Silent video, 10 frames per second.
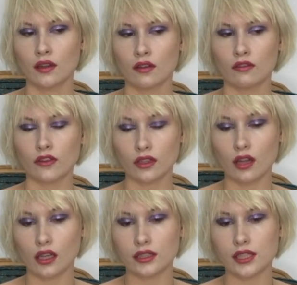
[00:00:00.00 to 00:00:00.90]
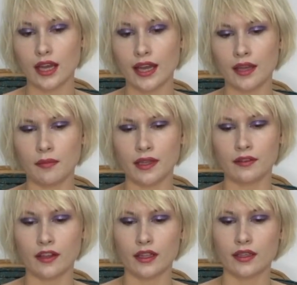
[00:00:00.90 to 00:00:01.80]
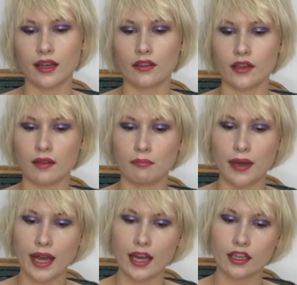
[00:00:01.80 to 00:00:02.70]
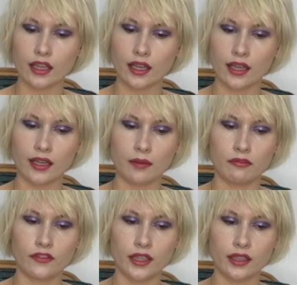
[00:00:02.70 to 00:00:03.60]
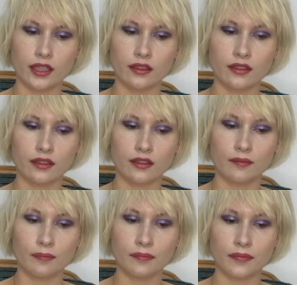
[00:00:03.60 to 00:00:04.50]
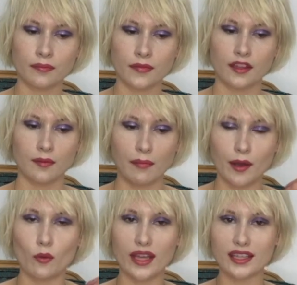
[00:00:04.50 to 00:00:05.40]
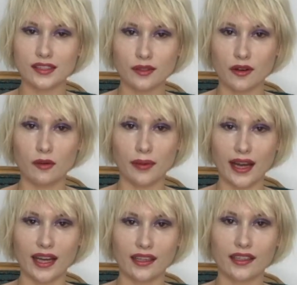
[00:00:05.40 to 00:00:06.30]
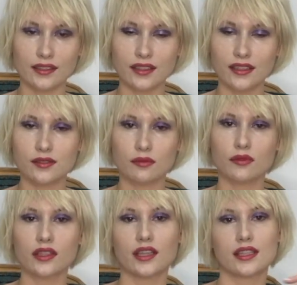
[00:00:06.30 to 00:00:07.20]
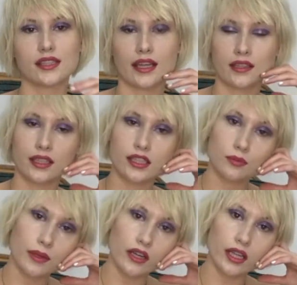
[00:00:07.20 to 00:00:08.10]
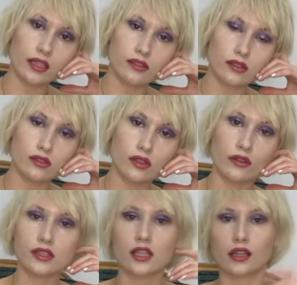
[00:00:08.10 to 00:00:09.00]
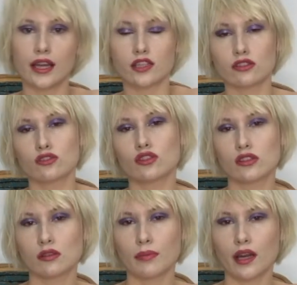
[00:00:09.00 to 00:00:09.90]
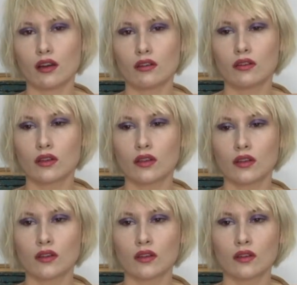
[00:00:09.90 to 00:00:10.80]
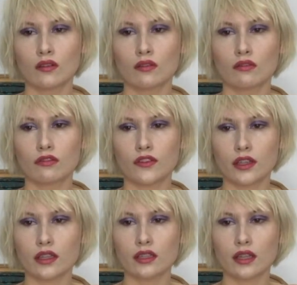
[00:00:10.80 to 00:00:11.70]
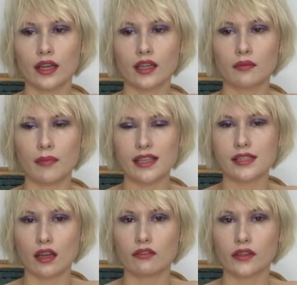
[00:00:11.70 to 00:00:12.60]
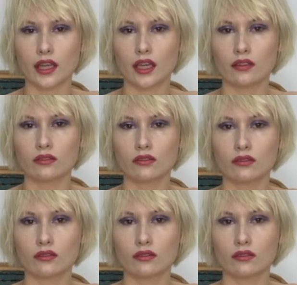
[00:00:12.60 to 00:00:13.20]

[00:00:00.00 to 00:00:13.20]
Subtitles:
for a long time, and now that I'm back and I'm feeling my wings grow back, it's a really exciting experience. And so this collection's just about feeling like myself again.